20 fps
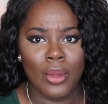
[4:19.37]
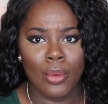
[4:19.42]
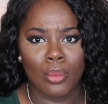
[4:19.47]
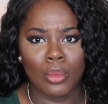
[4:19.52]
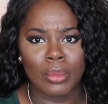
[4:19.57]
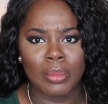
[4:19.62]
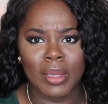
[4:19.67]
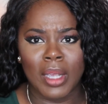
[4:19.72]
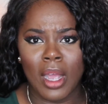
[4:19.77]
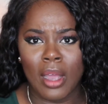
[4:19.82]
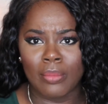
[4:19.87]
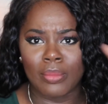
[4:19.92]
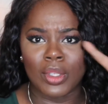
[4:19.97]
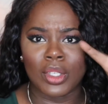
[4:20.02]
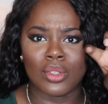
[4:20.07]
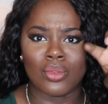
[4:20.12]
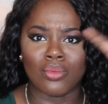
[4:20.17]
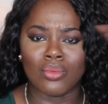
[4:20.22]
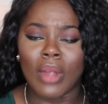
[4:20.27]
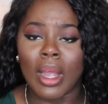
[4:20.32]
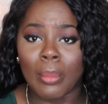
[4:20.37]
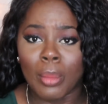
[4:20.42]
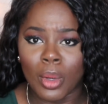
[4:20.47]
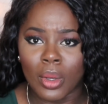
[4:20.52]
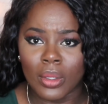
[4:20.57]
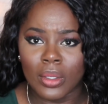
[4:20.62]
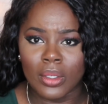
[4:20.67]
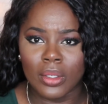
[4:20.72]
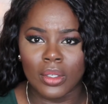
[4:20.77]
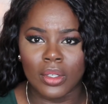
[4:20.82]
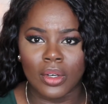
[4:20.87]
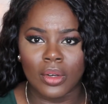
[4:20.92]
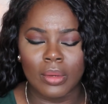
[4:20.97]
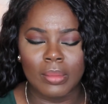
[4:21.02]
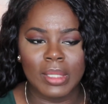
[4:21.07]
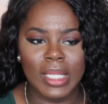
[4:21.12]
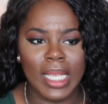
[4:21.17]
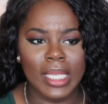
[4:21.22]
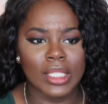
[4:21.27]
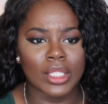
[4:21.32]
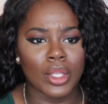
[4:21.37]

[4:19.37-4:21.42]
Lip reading: we become this rebel, you know what I'm saying?